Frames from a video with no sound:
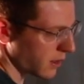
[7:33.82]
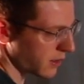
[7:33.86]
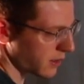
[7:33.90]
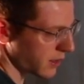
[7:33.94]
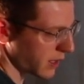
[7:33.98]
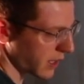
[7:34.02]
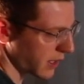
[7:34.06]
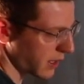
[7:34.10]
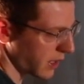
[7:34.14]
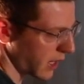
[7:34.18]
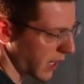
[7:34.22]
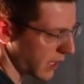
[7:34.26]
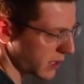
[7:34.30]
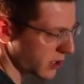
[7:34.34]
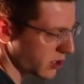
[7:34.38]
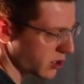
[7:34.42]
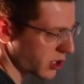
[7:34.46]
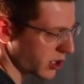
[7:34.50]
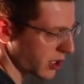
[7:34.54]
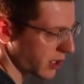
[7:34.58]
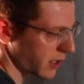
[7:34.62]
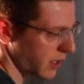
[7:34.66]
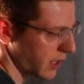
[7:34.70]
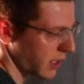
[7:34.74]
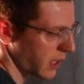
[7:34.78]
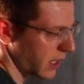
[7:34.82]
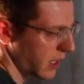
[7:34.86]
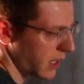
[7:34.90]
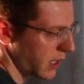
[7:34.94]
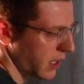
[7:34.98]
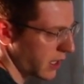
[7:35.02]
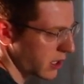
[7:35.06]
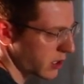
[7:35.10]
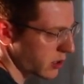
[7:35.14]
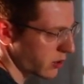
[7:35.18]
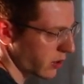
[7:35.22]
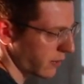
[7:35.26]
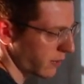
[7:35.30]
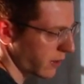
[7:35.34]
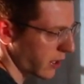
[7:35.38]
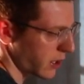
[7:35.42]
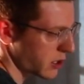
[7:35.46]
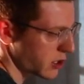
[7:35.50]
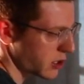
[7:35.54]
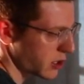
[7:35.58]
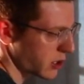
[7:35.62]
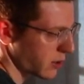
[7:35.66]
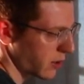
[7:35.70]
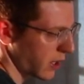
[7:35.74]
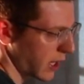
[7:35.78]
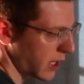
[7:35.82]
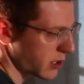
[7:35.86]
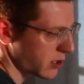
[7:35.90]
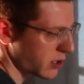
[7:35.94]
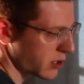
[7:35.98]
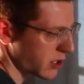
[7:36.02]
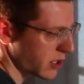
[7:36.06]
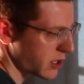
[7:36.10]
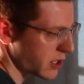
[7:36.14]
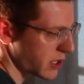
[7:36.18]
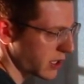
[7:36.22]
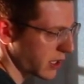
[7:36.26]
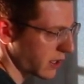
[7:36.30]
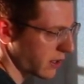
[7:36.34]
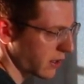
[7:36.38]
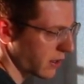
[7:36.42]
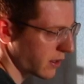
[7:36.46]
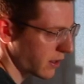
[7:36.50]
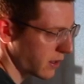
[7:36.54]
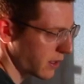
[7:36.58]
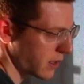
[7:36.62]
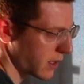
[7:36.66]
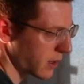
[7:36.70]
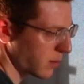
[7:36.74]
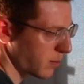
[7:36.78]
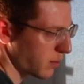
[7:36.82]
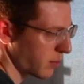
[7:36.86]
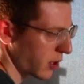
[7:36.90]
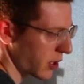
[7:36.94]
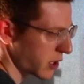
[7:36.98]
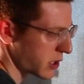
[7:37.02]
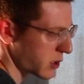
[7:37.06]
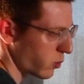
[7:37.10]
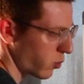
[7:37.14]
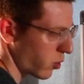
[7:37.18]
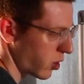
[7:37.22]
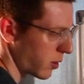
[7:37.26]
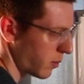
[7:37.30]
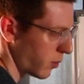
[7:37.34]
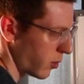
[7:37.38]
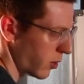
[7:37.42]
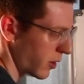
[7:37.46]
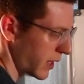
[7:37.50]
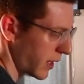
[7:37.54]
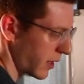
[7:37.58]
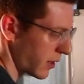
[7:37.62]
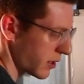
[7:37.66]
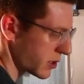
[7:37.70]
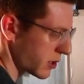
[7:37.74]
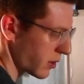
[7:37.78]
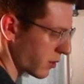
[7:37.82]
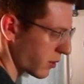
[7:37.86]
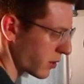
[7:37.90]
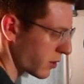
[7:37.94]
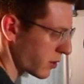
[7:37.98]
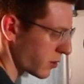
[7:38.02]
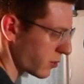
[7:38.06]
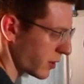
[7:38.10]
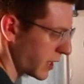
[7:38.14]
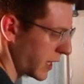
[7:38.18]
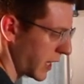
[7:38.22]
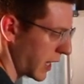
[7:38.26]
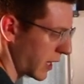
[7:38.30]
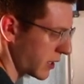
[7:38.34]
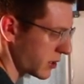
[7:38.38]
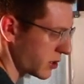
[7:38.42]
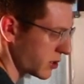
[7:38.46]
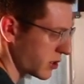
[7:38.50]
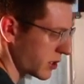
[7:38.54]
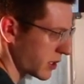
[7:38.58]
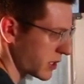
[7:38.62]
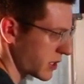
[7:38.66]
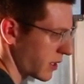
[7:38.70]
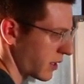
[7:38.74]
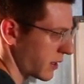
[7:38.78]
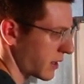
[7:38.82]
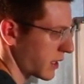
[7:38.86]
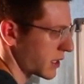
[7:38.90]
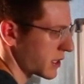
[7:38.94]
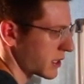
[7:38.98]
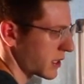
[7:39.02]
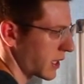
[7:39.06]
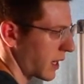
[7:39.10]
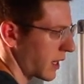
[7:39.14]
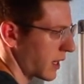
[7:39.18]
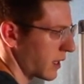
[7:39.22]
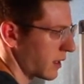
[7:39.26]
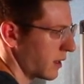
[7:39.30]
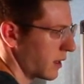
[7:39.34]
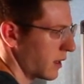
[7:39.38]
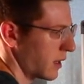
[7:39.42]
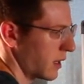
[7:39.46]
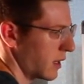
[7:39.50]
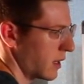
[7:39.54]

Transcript: Then hydrogen. So I've got 2 hydrogens here plus 1 more here. So 3 hydrogens on this side,